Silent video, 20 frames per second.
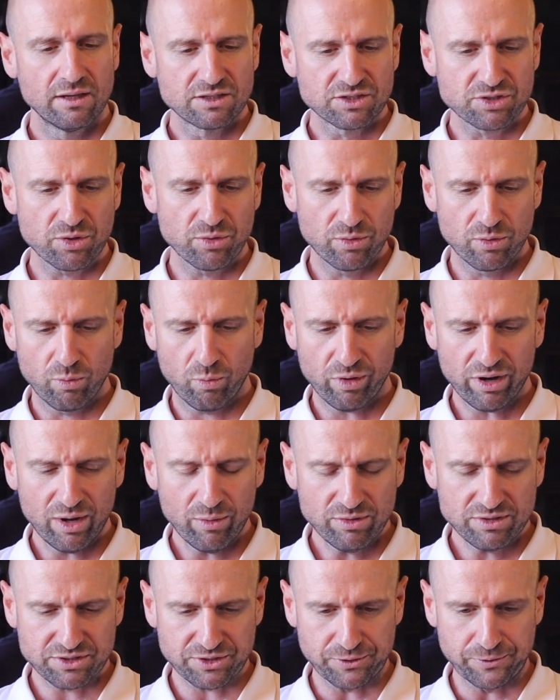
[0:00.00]
So what I
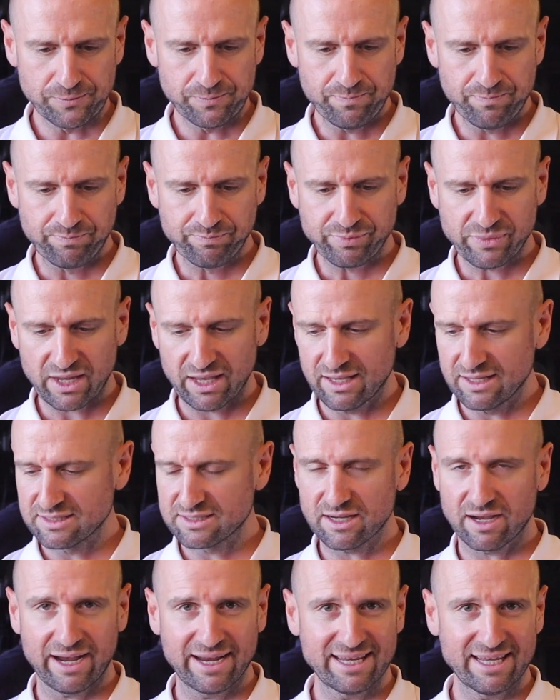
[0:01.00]
would do
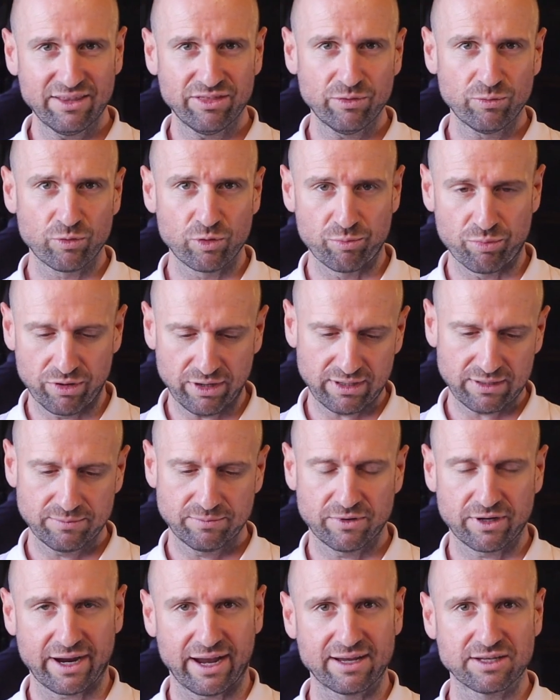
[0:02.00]
is I get the rubric.
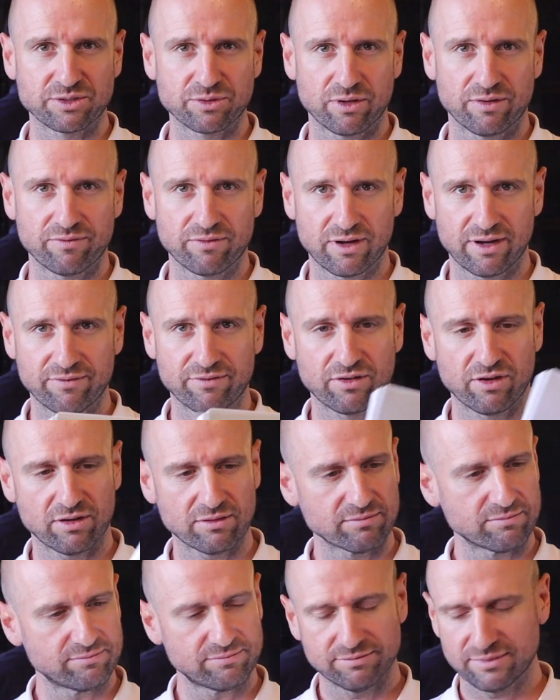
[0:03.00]
Okay, so I've
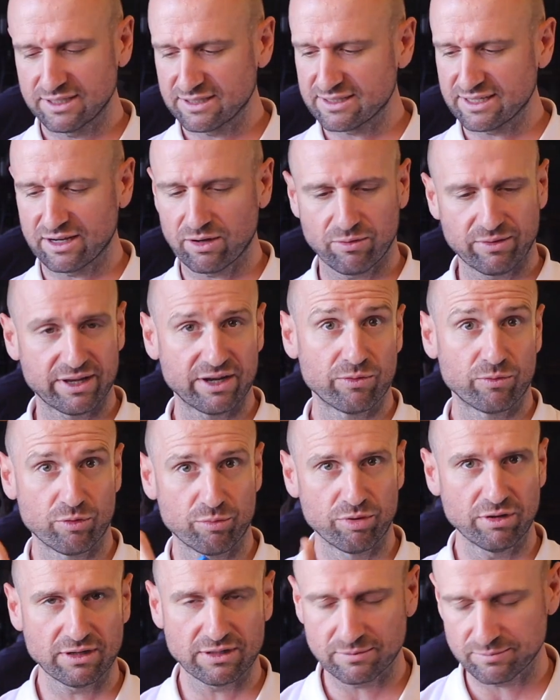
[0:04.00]
got, let's say I'll get a
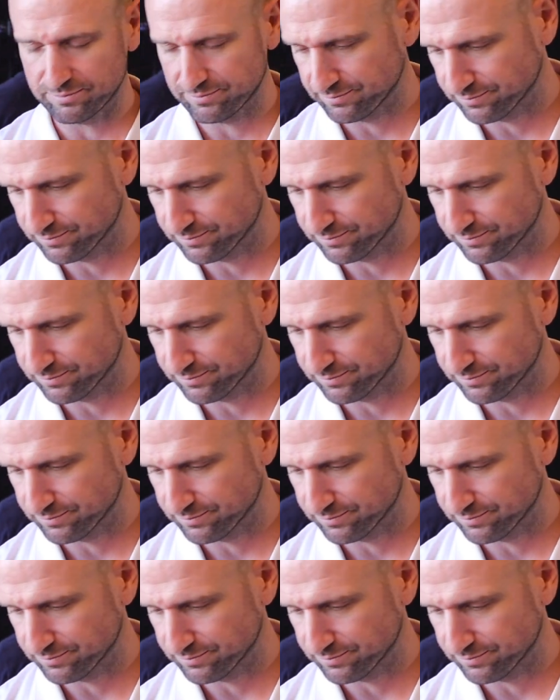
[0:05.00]
rubric.